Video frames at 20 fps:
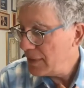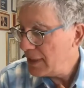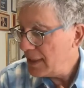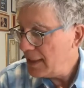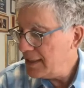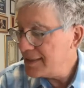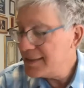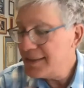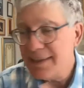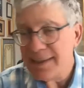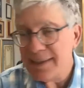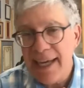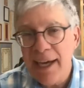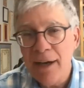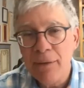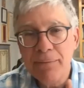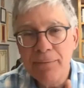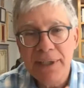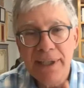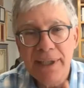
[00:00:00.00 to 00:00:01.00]

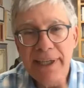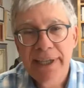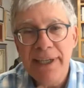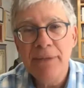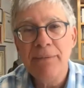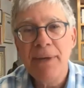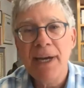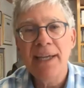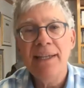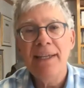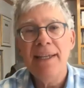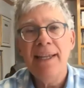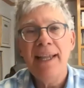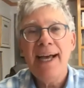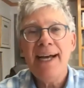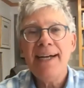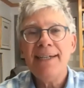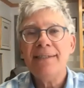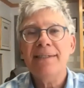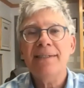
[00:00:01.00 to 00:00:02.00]
except in my
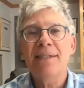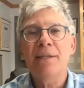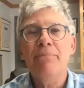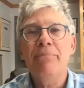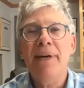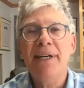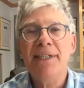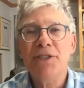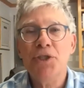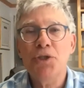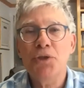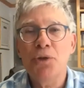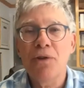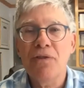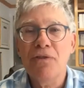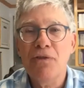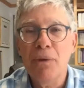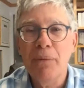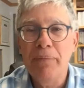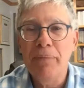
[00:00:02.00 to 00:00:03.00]
last semester
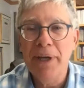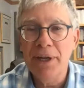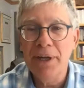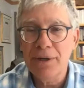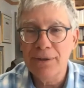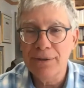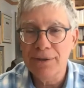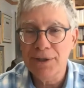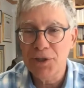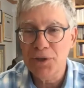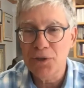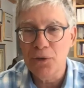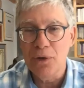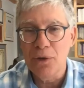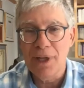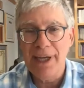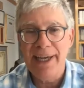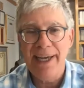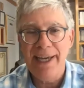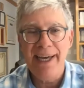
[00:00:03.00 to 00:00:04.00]
of rabbinical school.
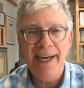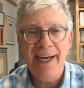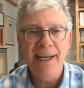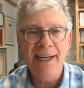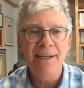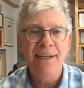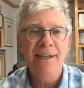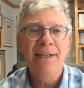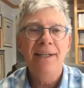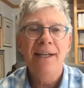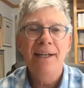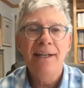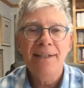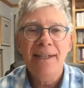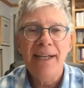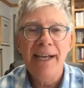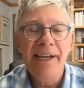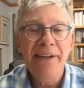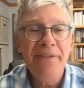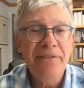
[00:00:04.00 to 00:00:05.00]
I had
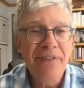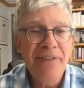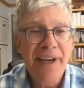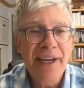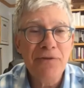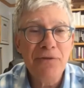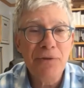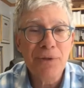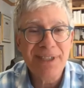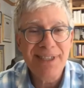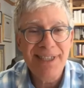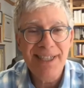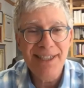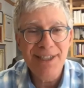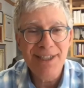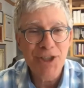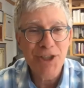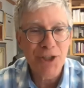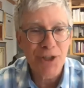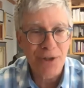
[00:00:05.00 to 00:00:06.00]
a favorite
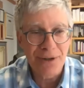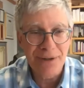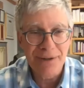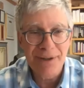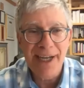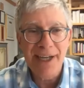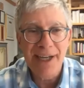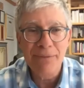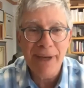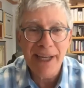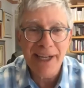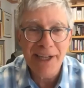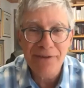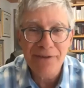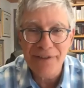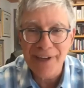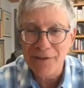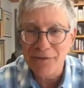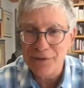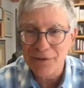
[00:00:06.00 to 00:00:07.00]
teacher. I had many
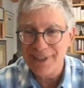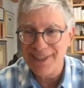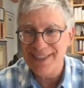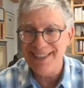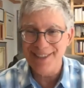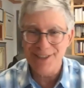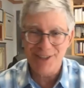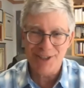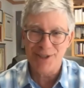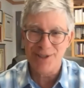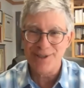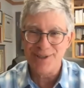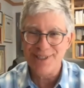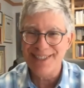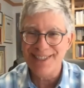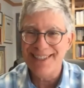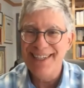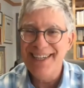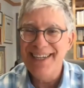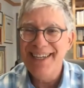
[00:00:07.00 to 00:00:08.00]
favorite teachers.
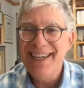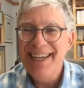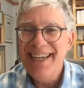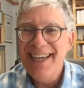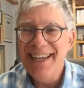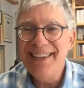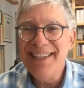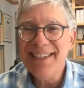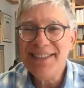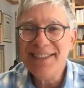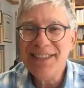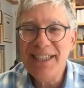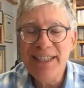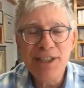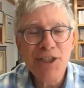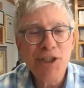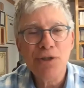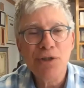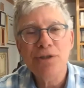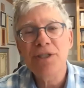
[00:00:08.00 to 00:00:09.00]
And this
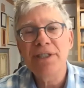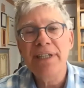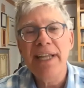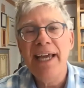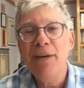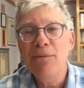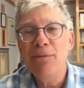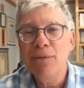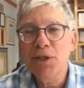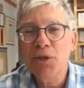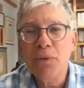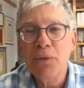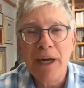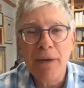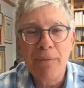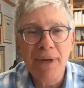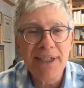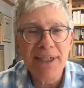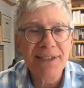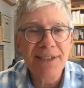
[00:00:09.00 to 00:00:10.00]
teacher's name was
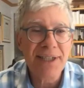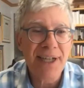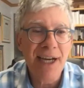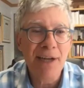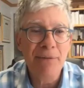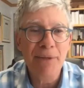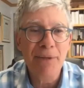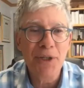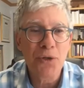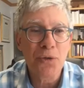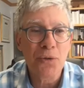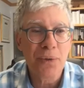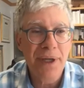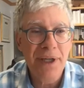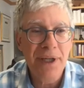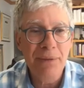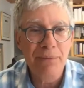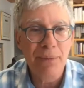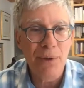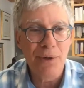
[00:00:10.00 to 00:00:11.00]
Rabbi Simon
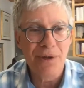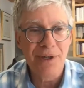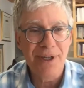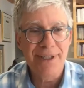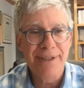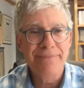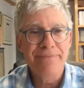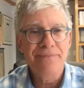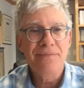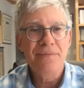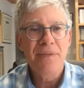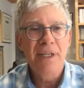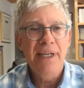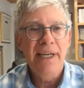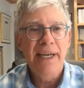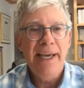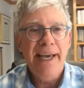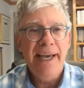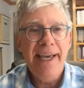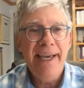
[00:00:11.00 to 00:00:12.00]
Greenberg.
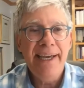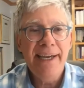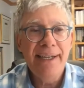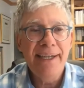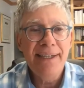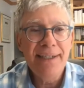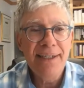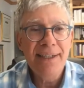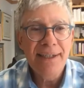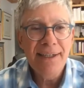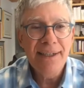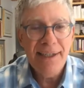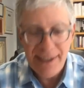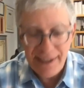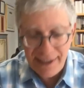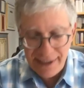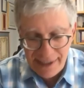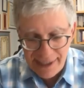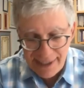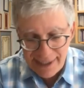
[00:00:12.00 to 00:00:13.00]
And
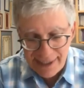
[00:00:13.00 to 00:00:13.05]
he